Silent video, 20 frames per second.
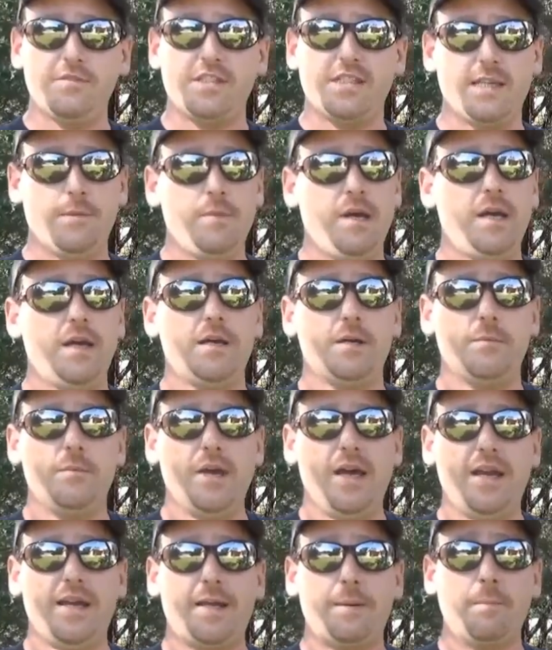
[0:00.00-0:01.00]

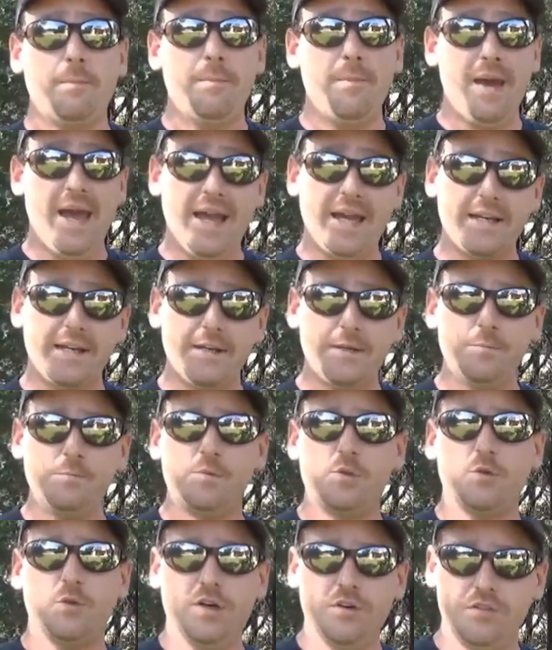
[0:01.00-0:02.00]
semi-automatic Magnum
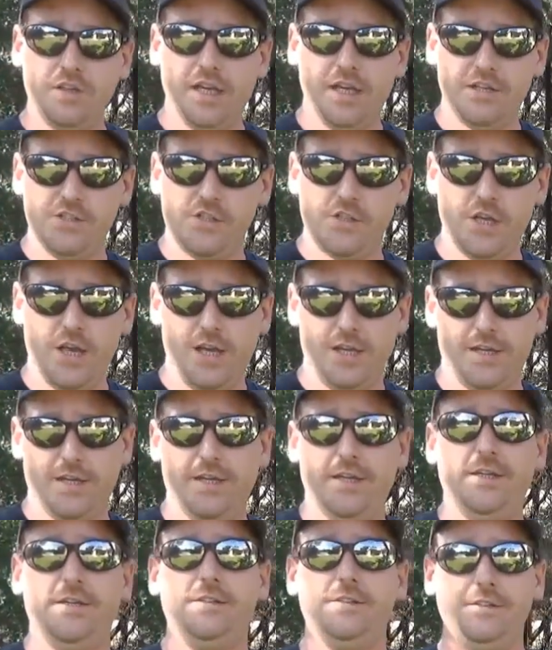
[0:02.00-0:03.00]
12 gauge
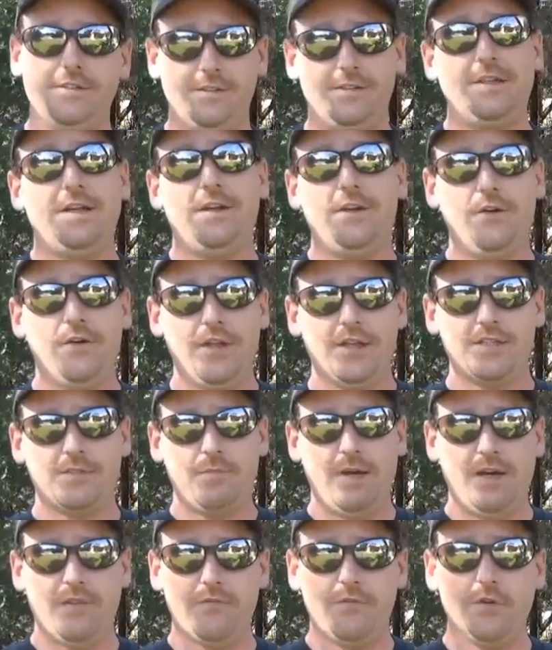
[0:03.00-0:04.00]
shotgun. I know that's a
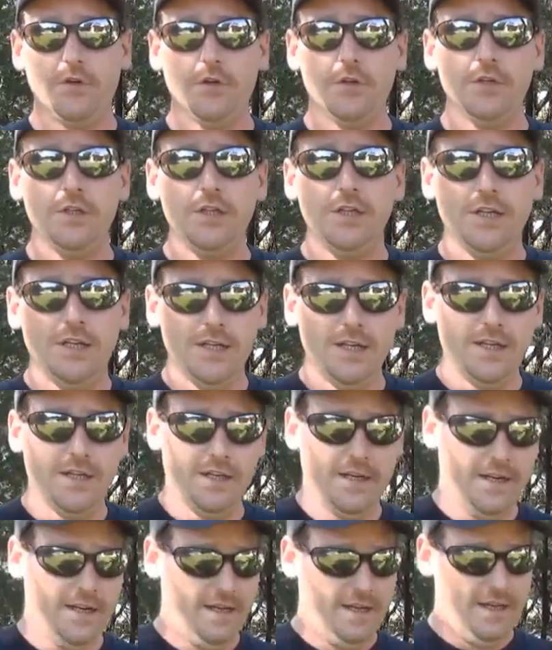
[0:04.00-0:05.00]
mouthful.
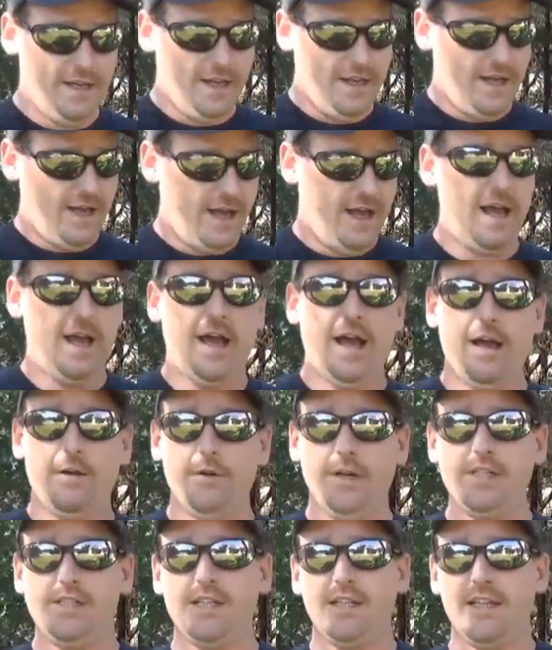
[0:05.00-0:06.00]
I
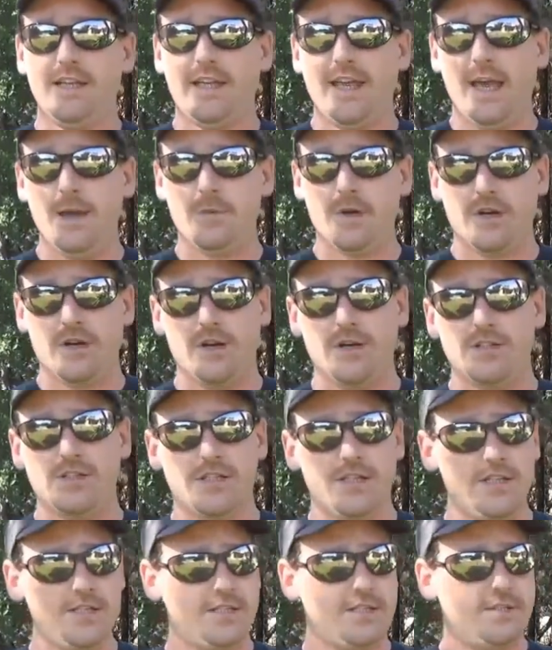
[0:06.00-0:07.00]
recently came across
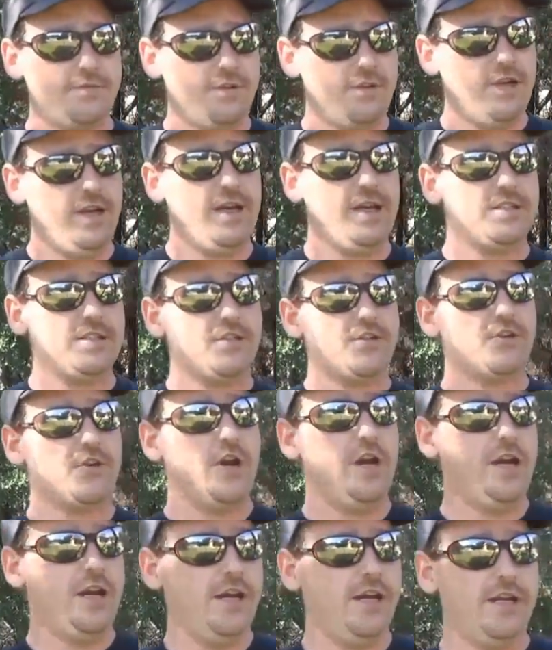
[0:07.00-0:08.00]
this as a
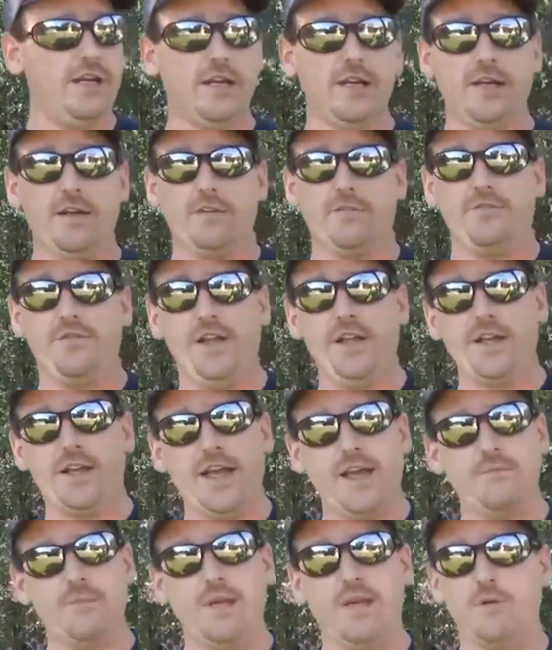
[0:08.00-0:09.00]
trade. A fella
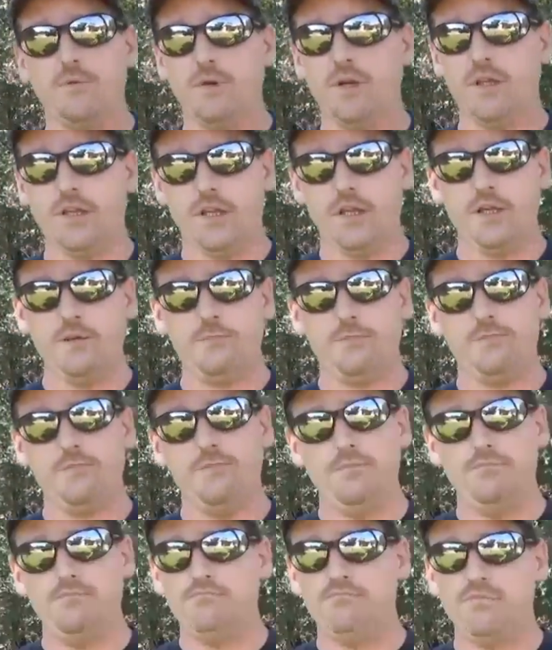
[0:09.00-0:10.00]
gave me a really good
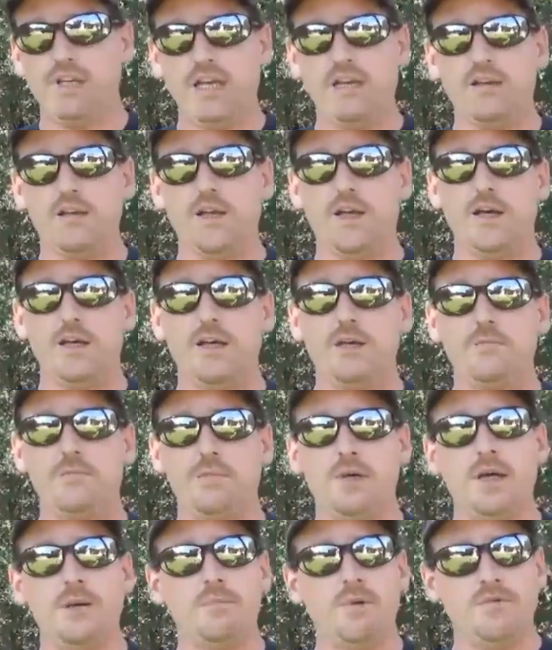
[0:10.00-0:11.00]
deal on it,
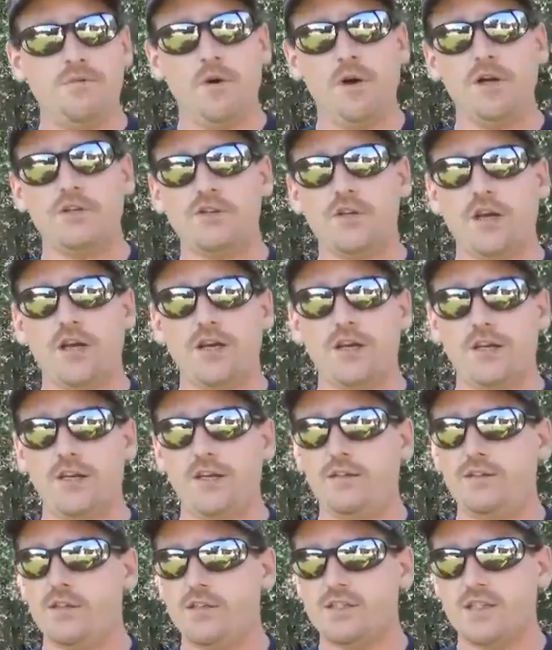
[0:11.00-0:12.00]
but before I traded
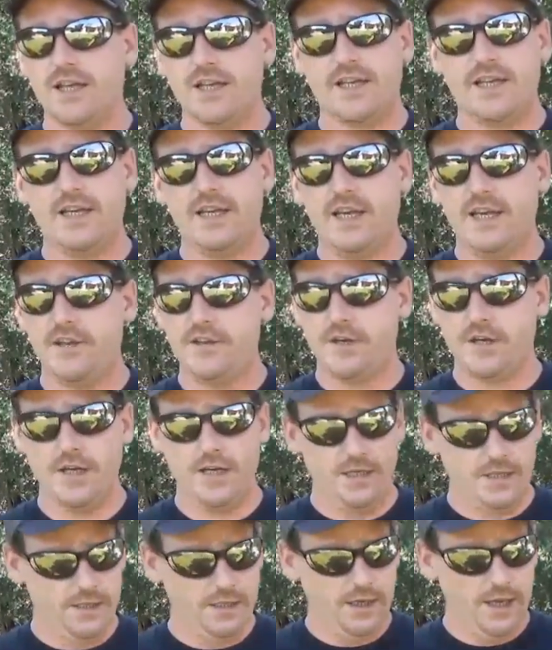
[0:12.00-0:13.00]
it, just like any other gun,